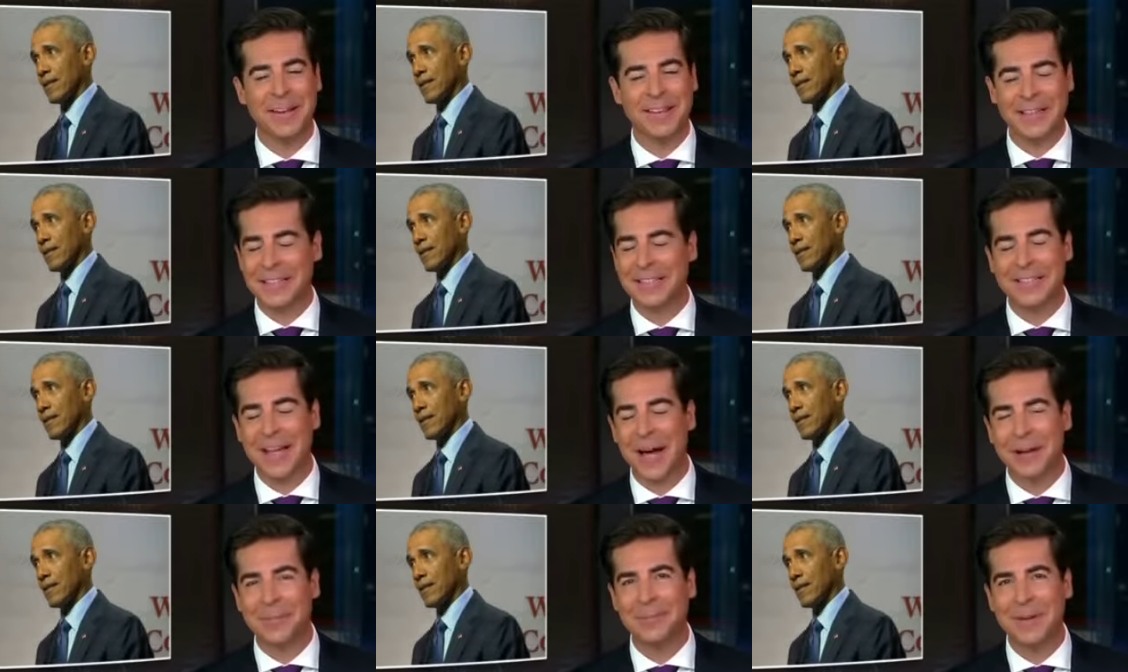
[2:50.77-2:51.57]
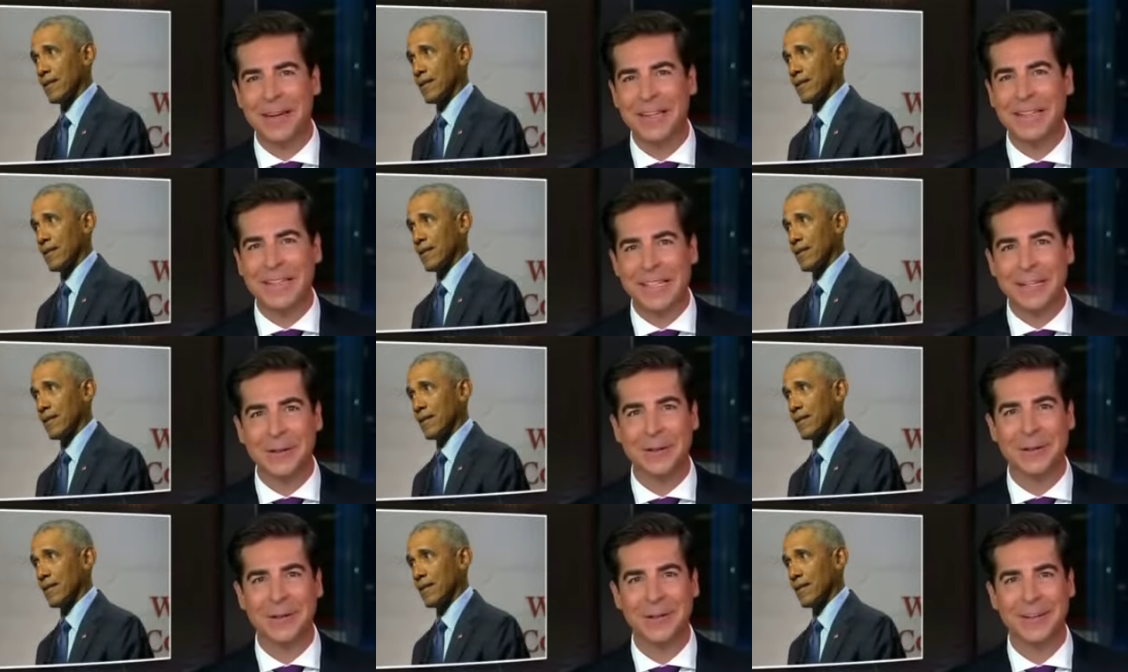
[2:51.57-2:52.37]
Speaker 1: that it's not a big
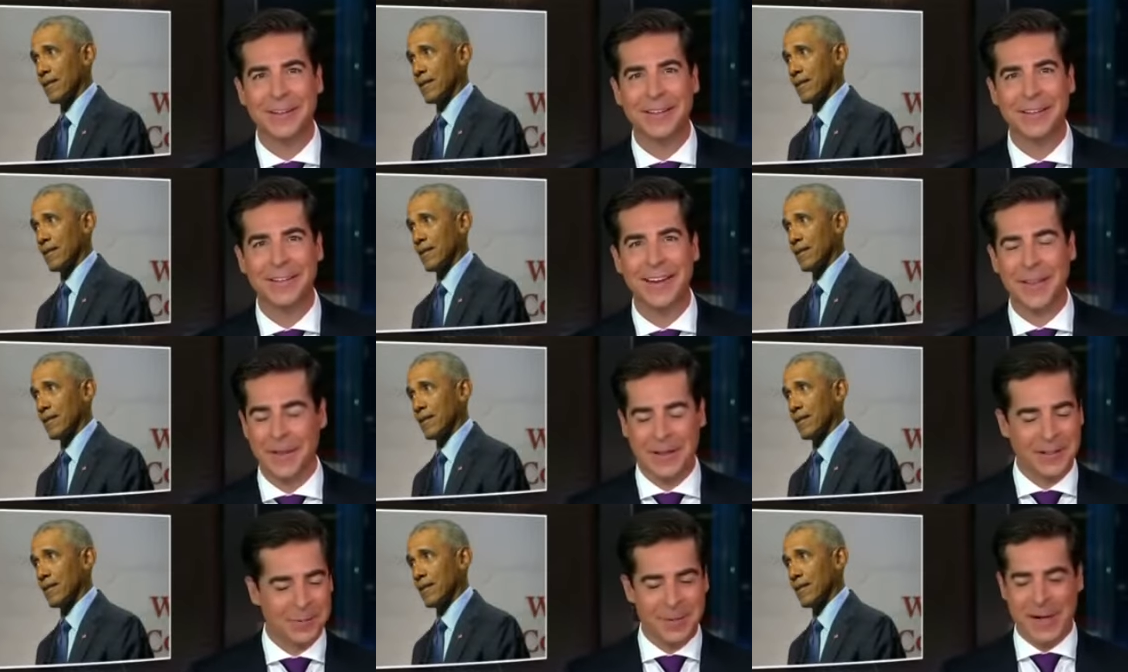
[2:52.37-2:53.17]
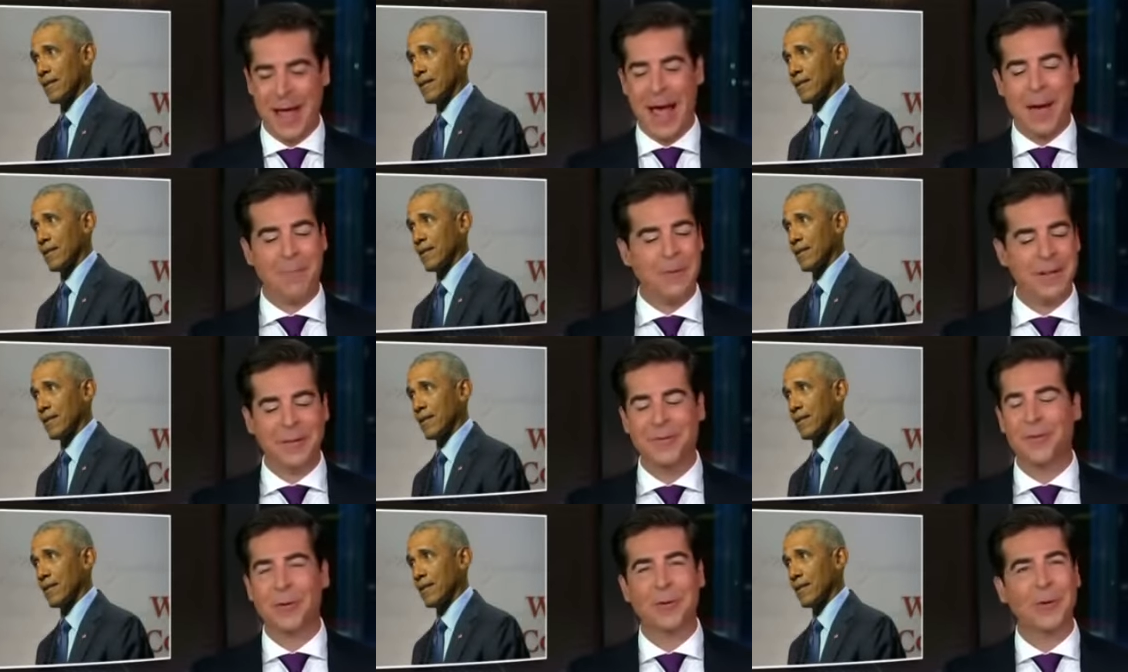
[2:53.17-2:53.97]
deal and then it's been
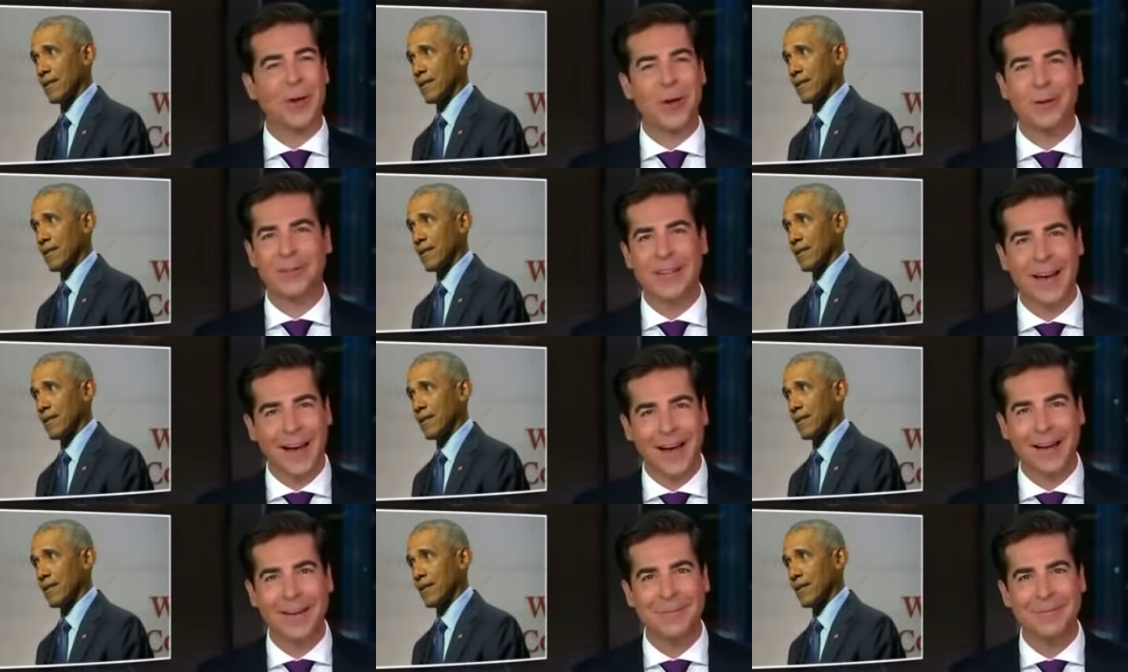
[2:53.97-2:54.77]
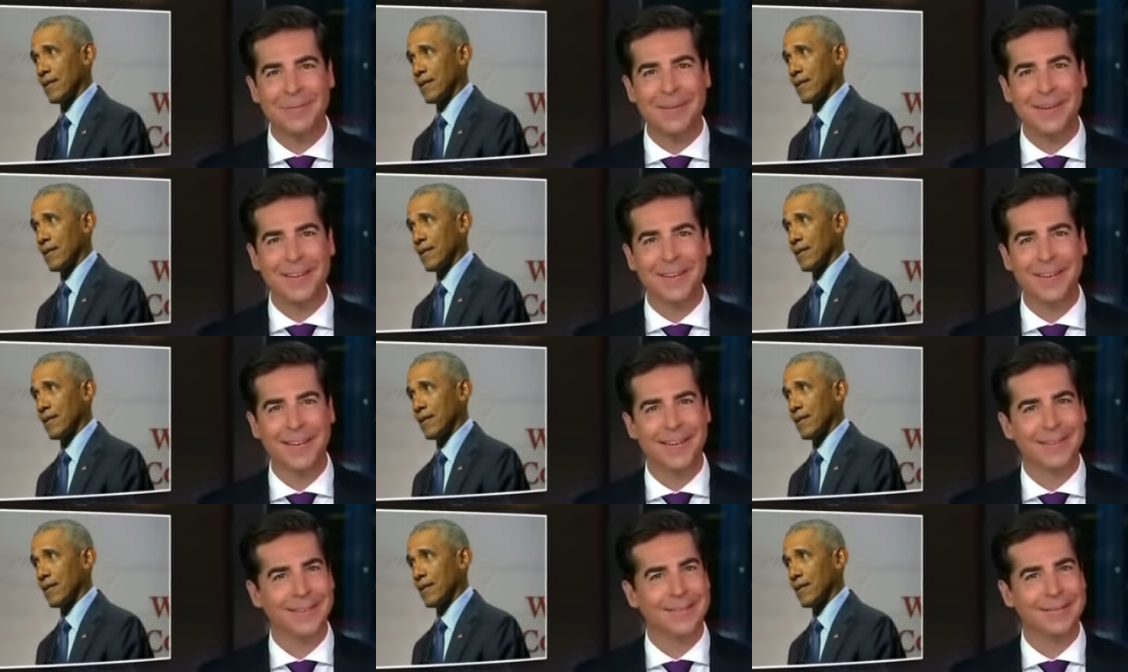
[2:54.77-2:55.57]
happening for a long time?
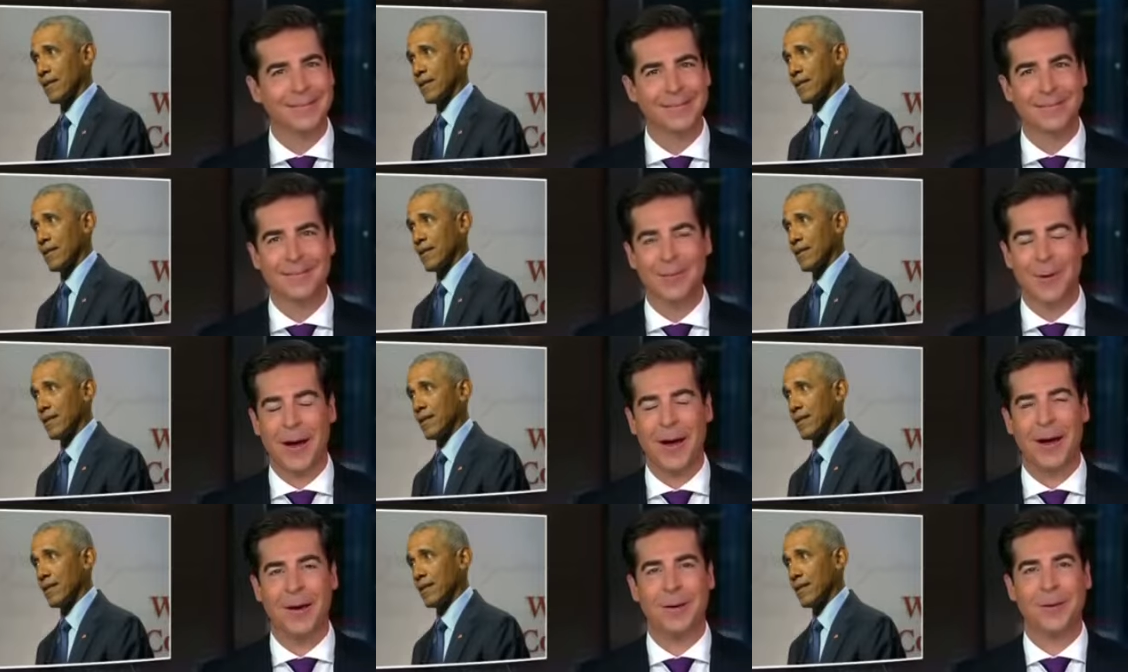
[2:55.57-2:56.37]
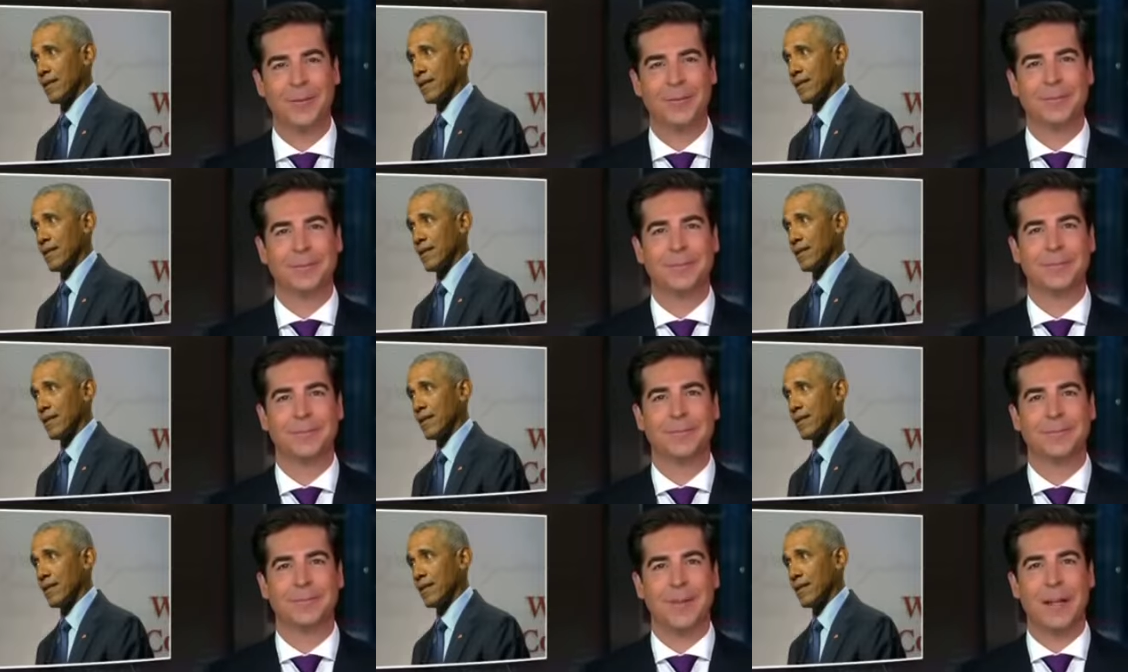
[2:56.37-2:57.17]
Wow.
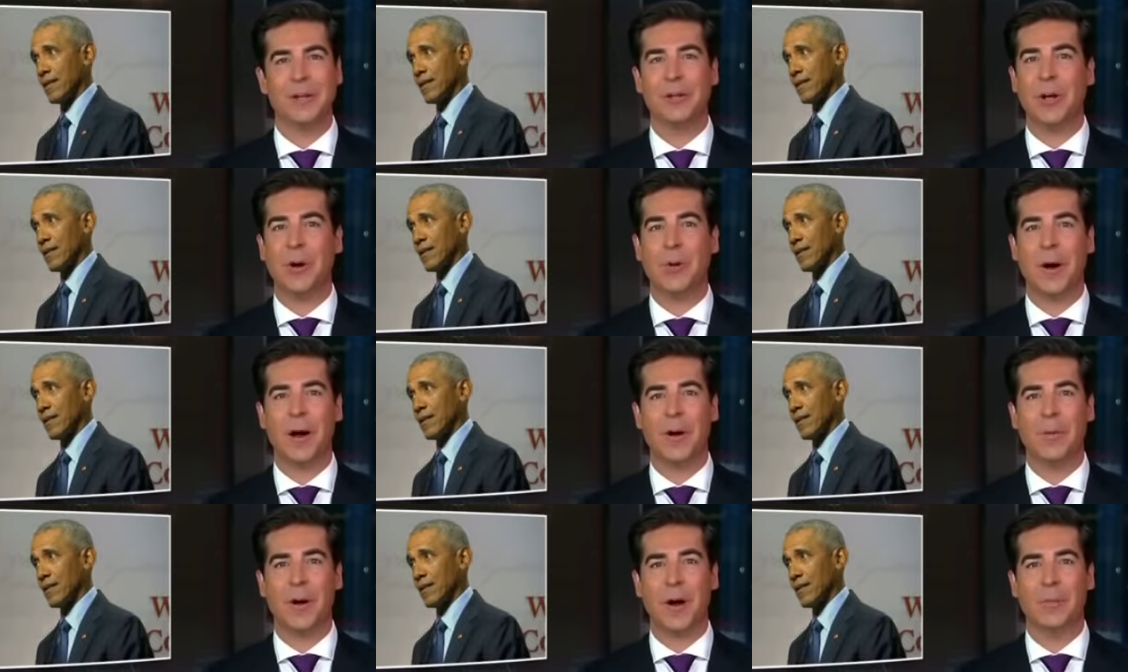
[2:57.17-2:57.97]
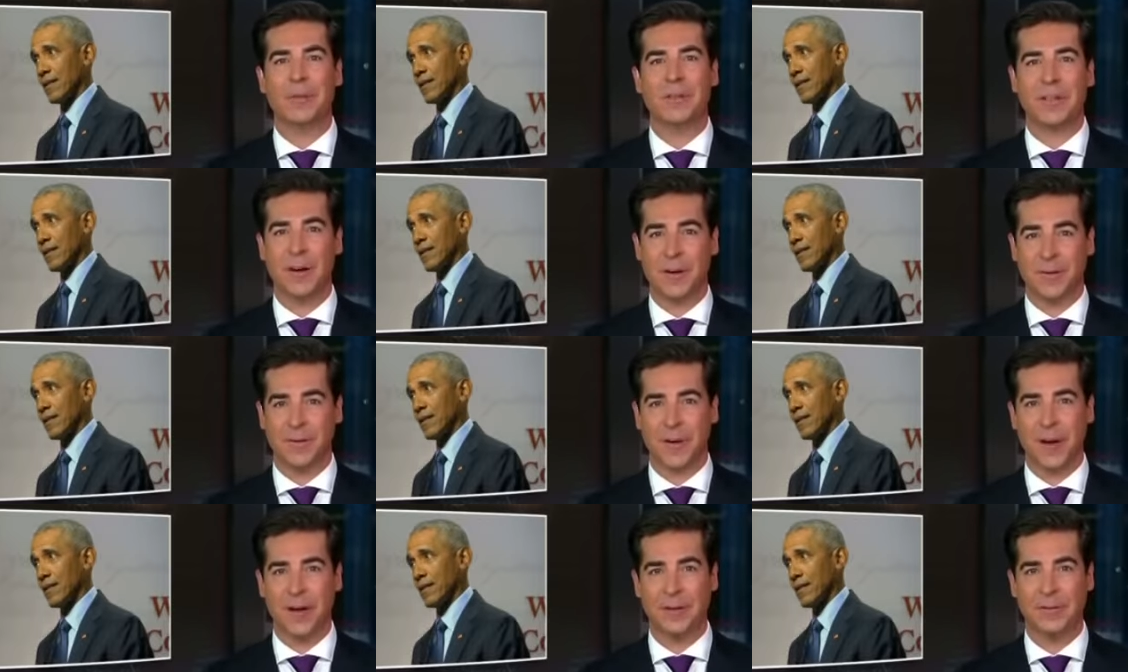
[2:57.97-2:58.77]
And you know why Obama's
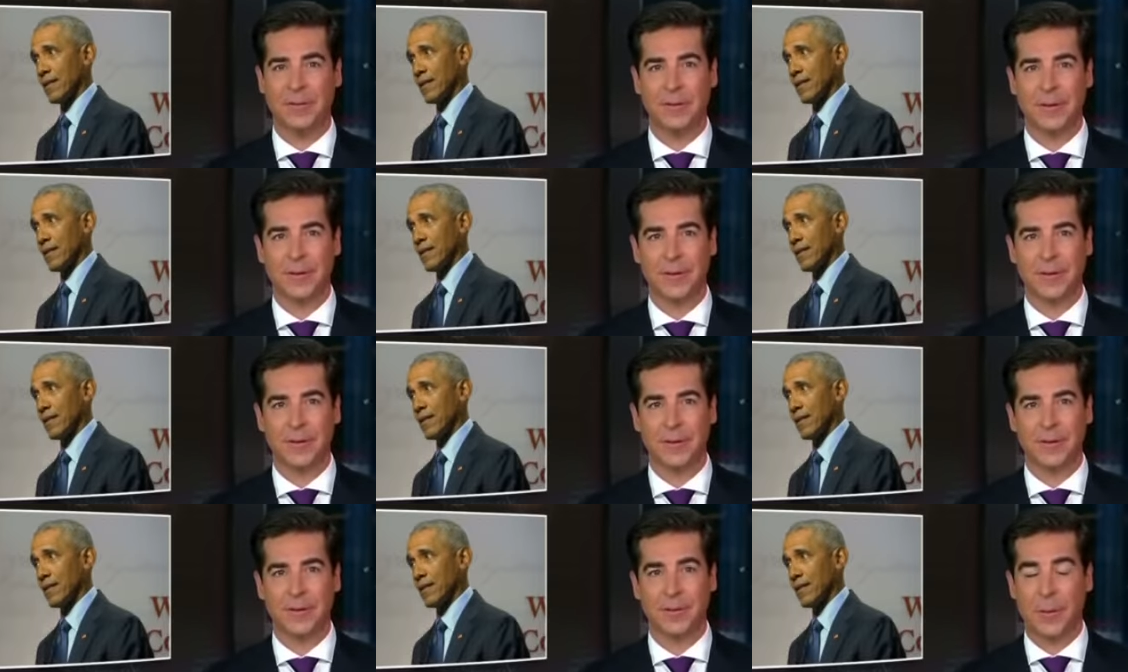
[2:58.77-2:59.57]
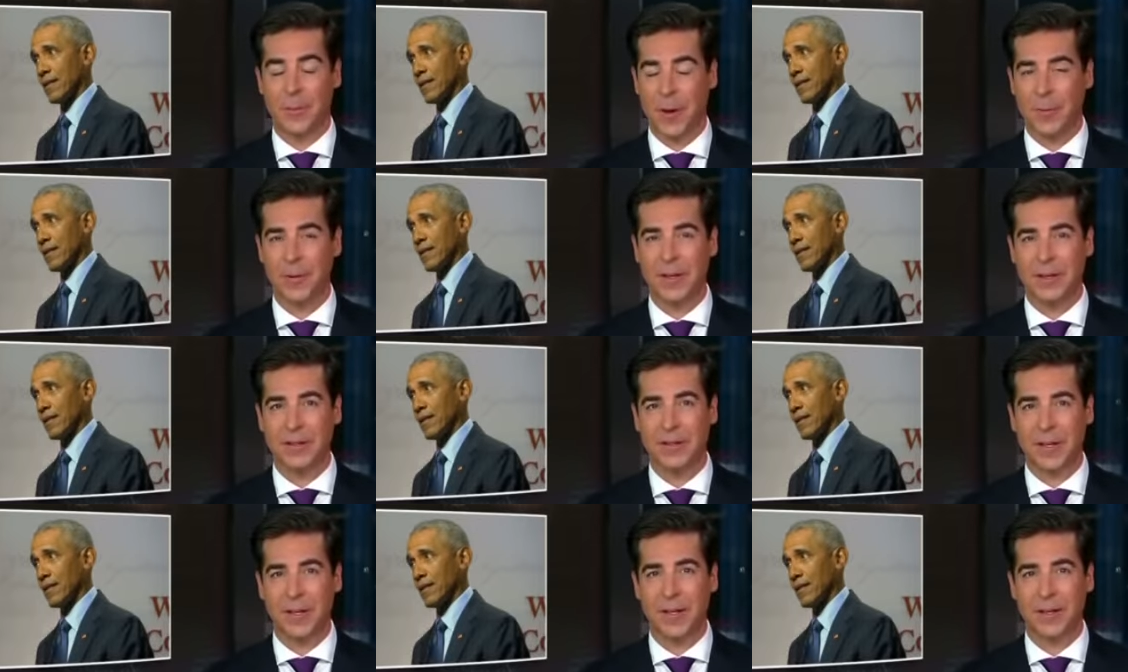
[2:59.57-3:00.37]
terrified?
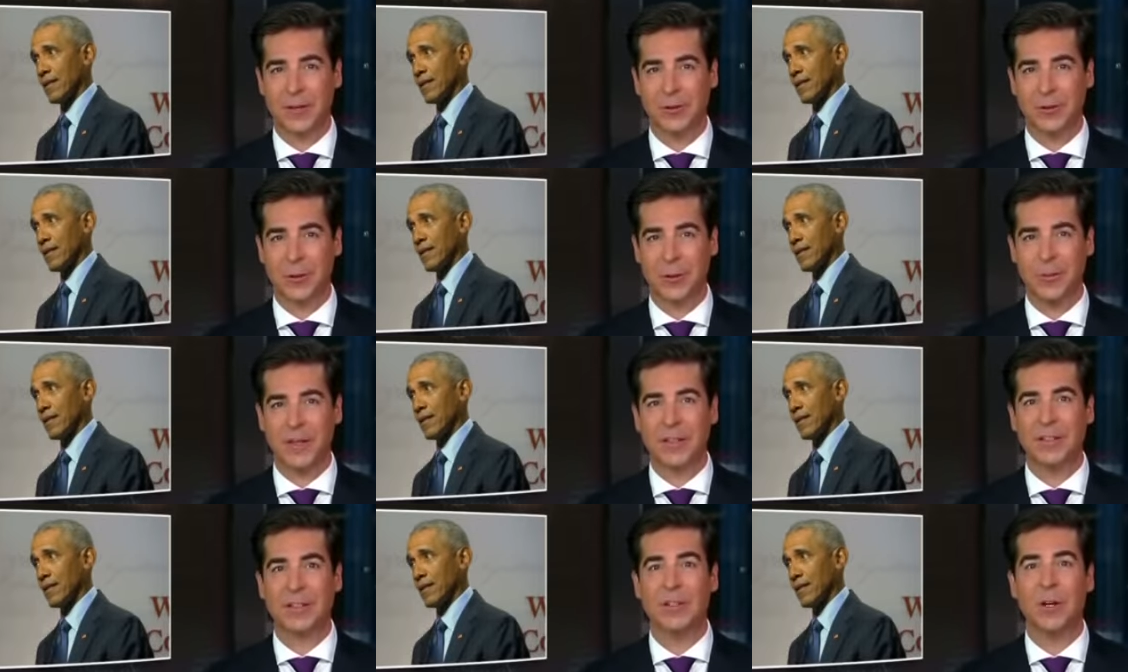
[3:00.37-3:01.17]
Republicans taking control because he